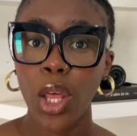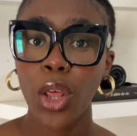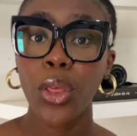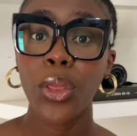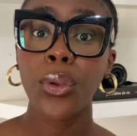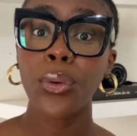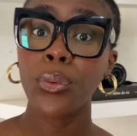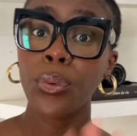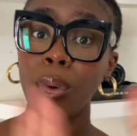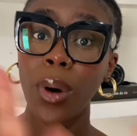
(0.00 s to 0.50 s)

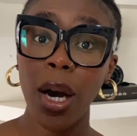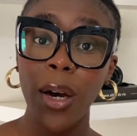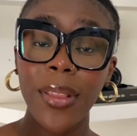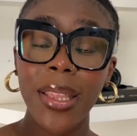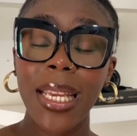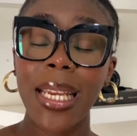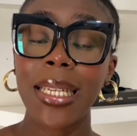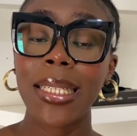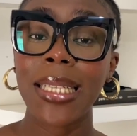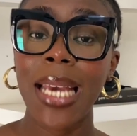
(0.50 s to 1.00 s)
Throughout
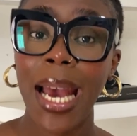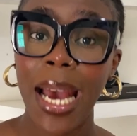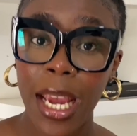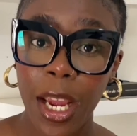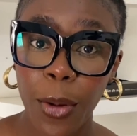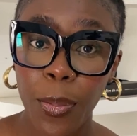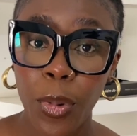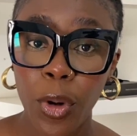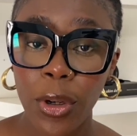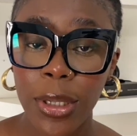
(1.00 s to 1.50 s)
the entire
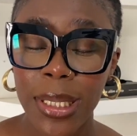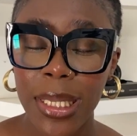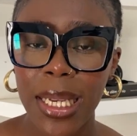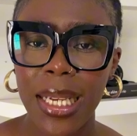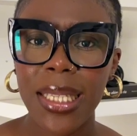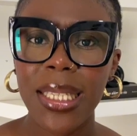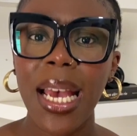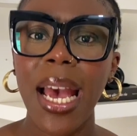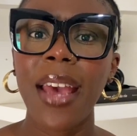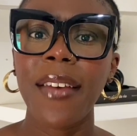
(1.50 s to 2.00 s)

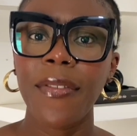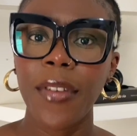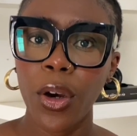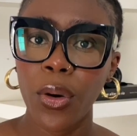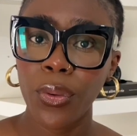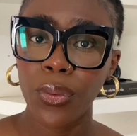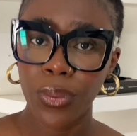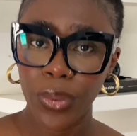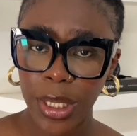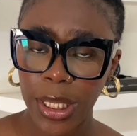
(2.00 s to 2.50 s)
process, I
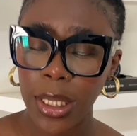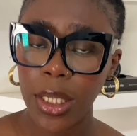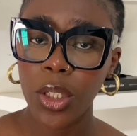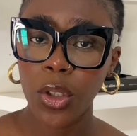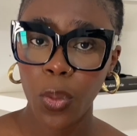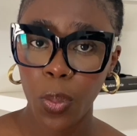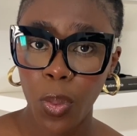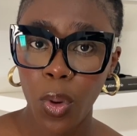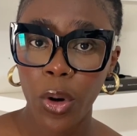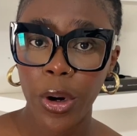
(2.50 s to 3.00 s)
felt really
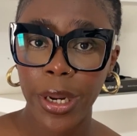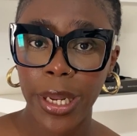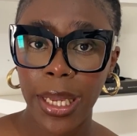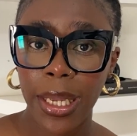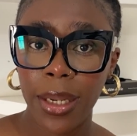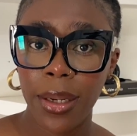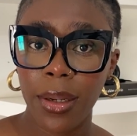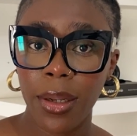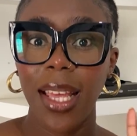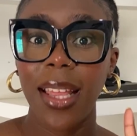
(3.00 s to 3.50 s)

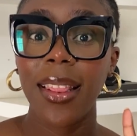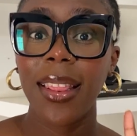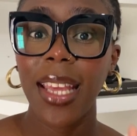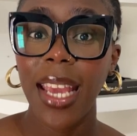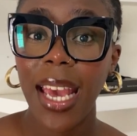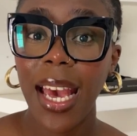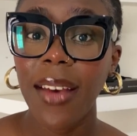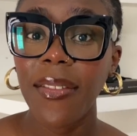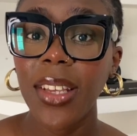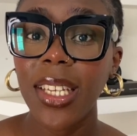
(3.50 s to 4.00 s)
supported. They
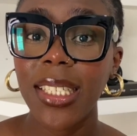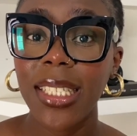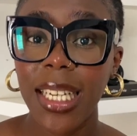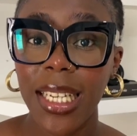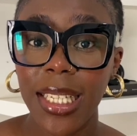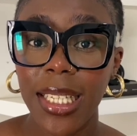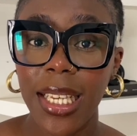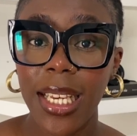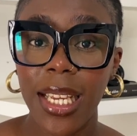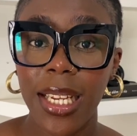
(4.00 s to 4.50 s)
have a
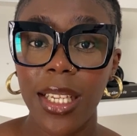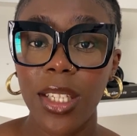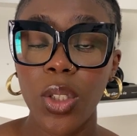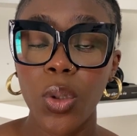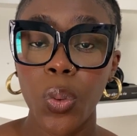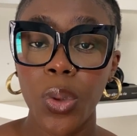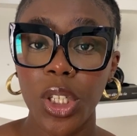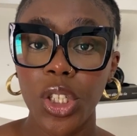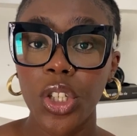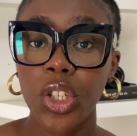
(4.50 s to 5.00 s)
dedicated
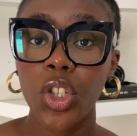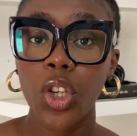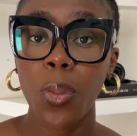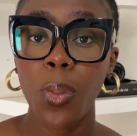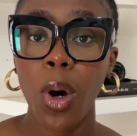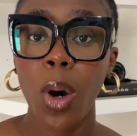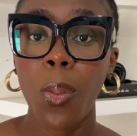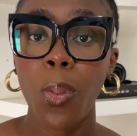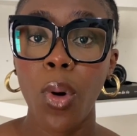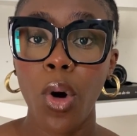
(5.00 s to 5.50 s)
Tweacher
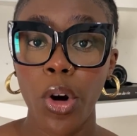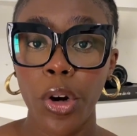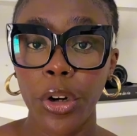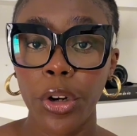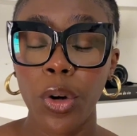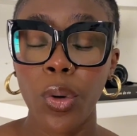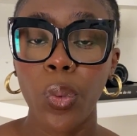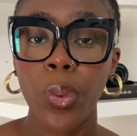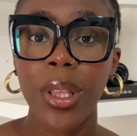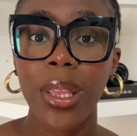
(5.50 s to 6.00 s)
support
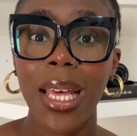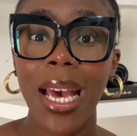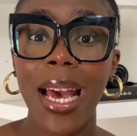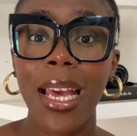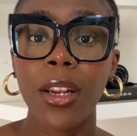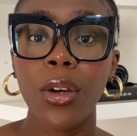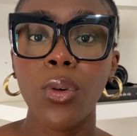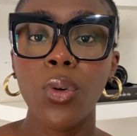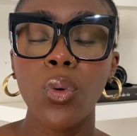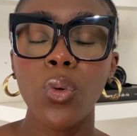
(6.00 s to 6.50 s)
portal with
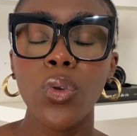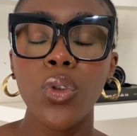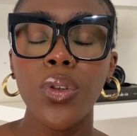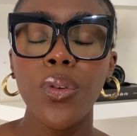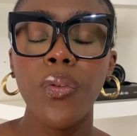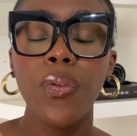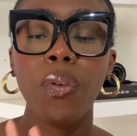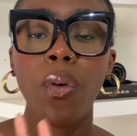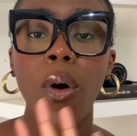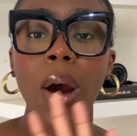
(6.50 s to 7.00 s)
articles
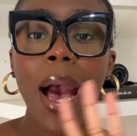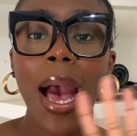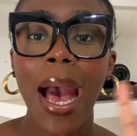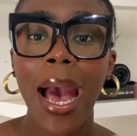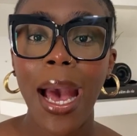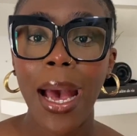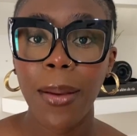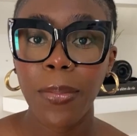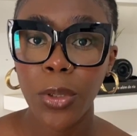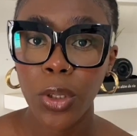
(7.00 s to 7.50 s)
for
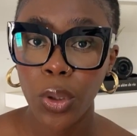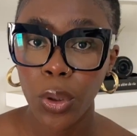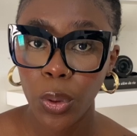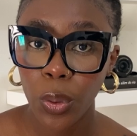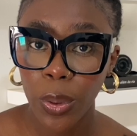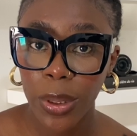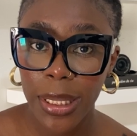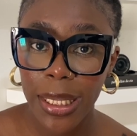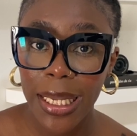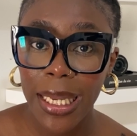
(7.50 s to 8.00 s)

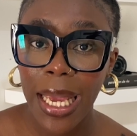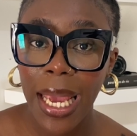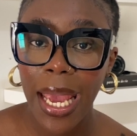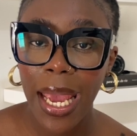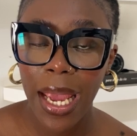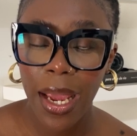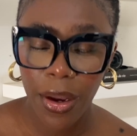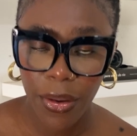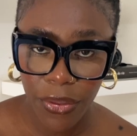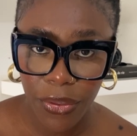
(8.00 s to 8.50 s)
absolutely
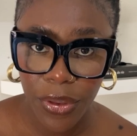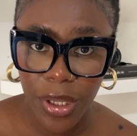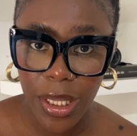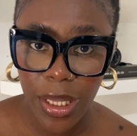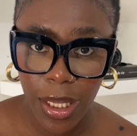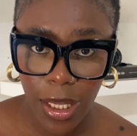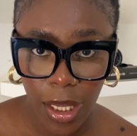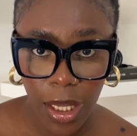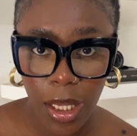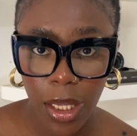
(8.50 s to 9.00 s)

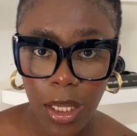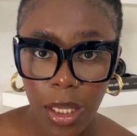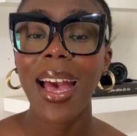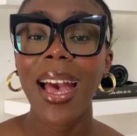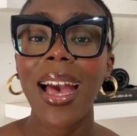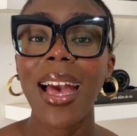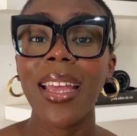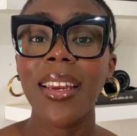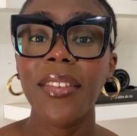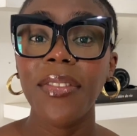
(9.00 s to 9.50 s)
everything.
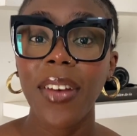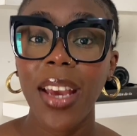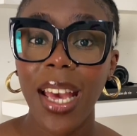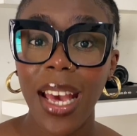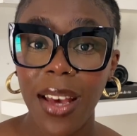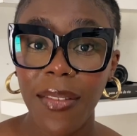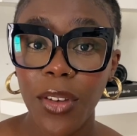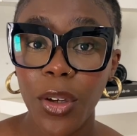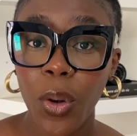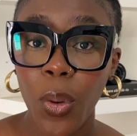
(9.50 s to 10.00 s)
And if I
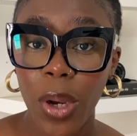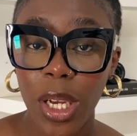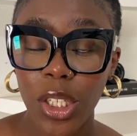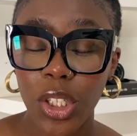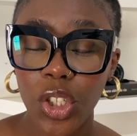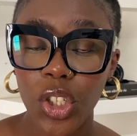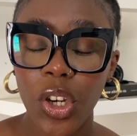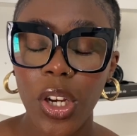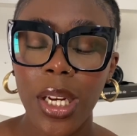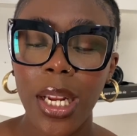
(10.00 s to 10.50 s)
have a
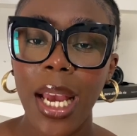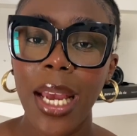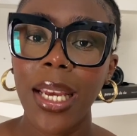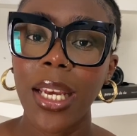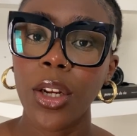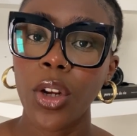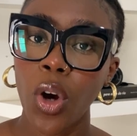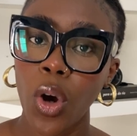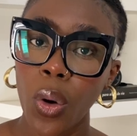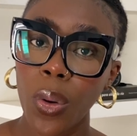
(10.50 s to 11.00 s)
question, I
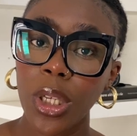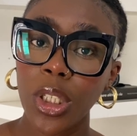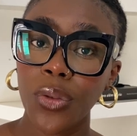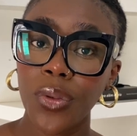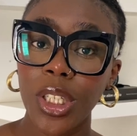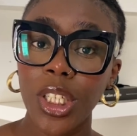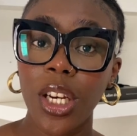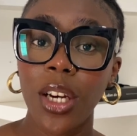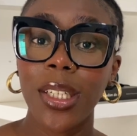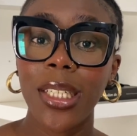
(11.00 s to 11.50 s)
can always
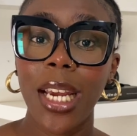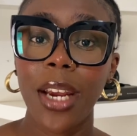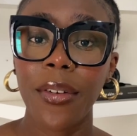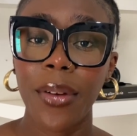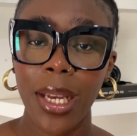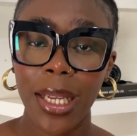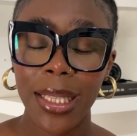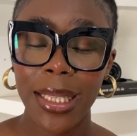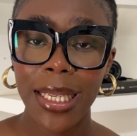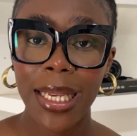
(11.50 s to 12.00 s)
reach out
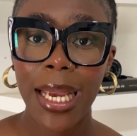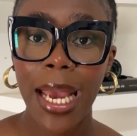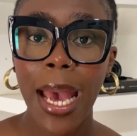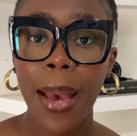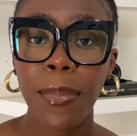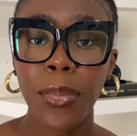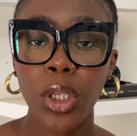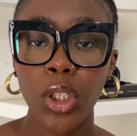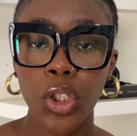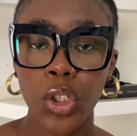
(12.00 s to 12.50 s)
directly
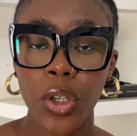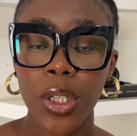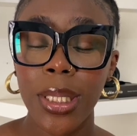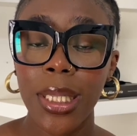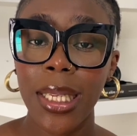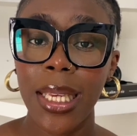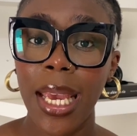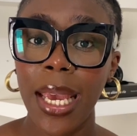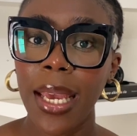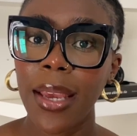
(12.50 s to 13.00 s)
and be sure to
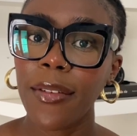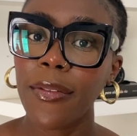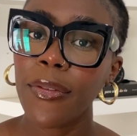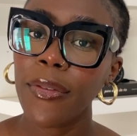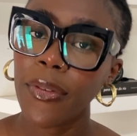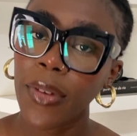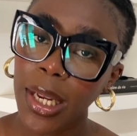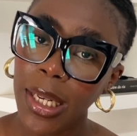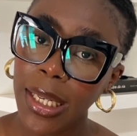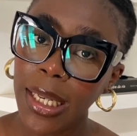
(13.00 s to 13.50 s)
get a
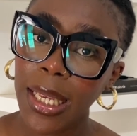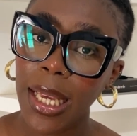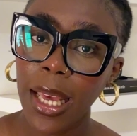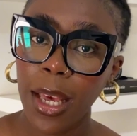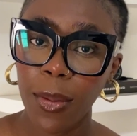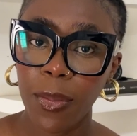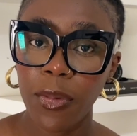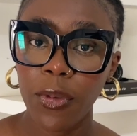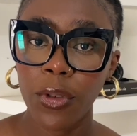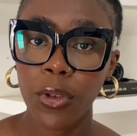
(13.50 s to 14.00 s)
friendly,
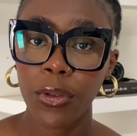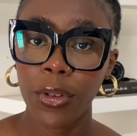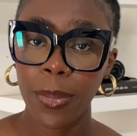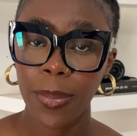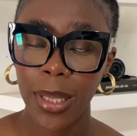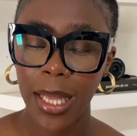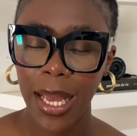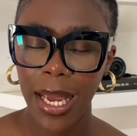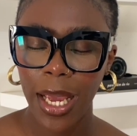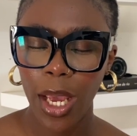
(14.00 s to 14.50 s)
helpful
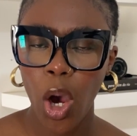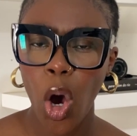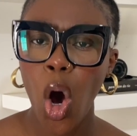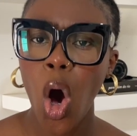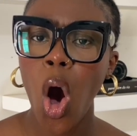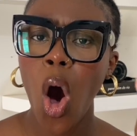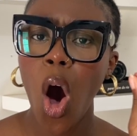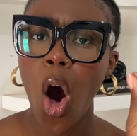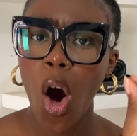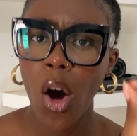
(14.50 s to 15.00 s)
reply
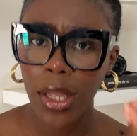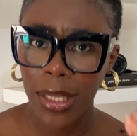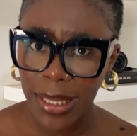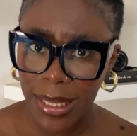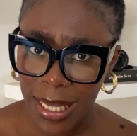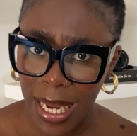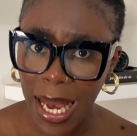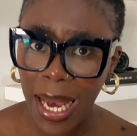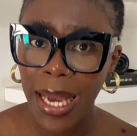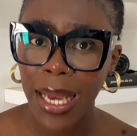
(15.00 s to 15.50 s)
on
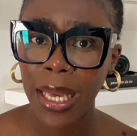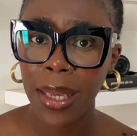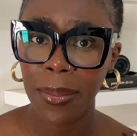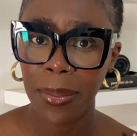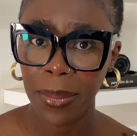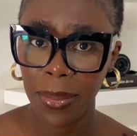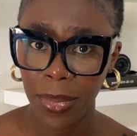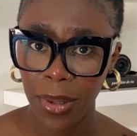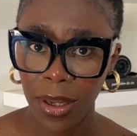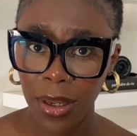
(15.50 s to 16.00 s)
time.